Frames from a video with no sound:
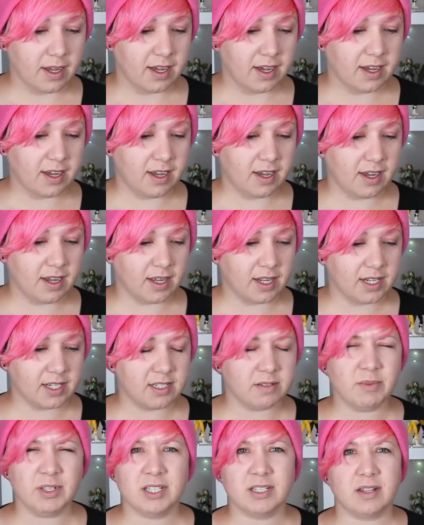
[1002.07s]

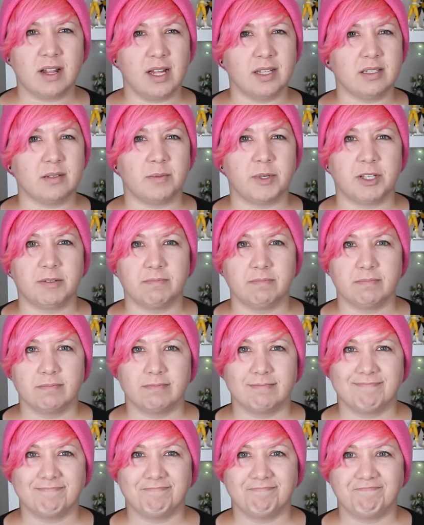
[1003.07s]
because it means a lot to me.
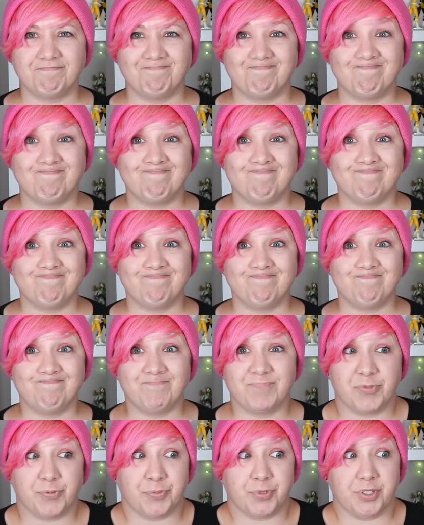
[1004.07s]

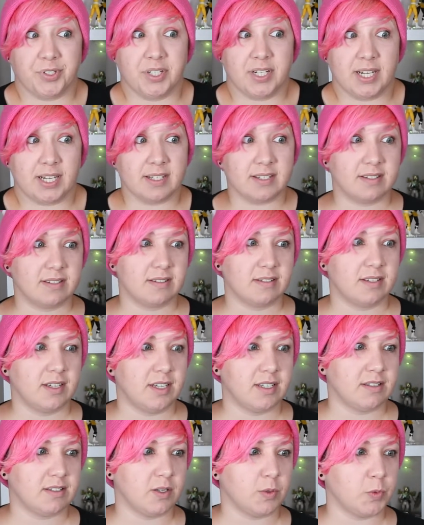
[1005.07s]
It really does.
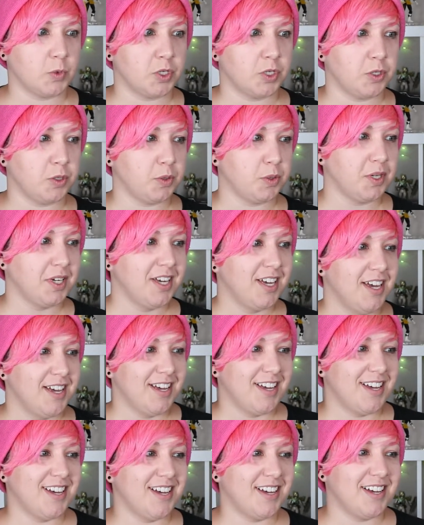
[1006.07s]
As someone who
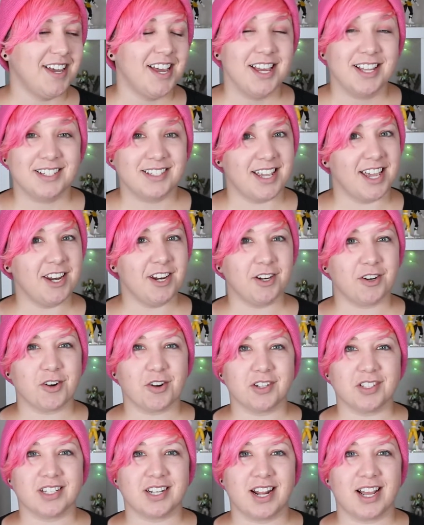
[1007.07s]
dated
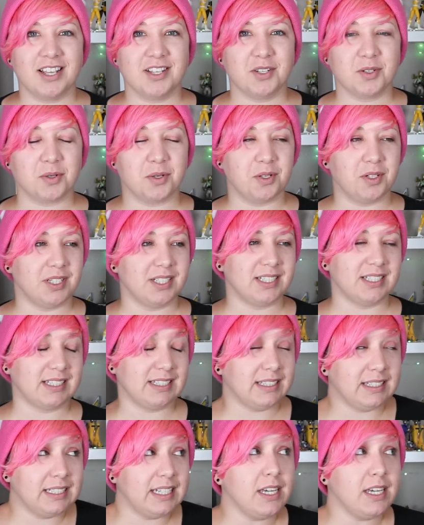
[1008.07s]
girls in high school and